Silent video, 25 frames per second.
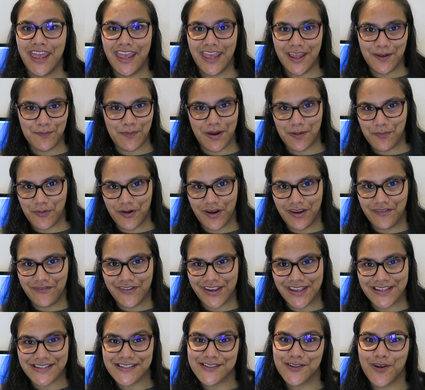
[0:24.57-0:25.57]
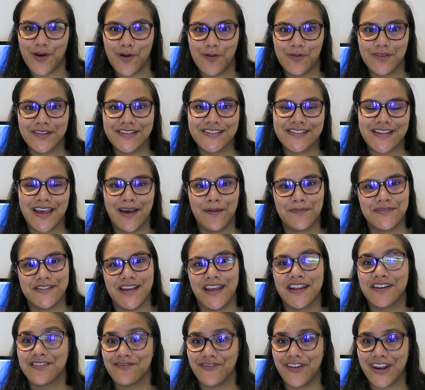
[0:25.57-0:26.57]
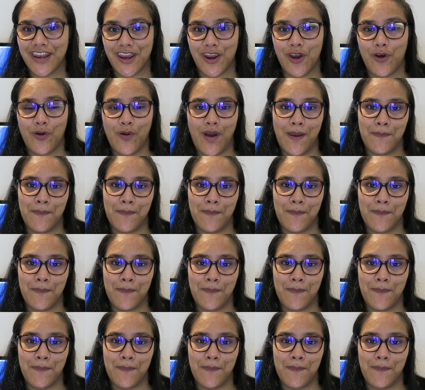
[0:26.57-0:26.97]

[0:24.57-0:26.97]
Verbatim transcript: In my previous goals update video,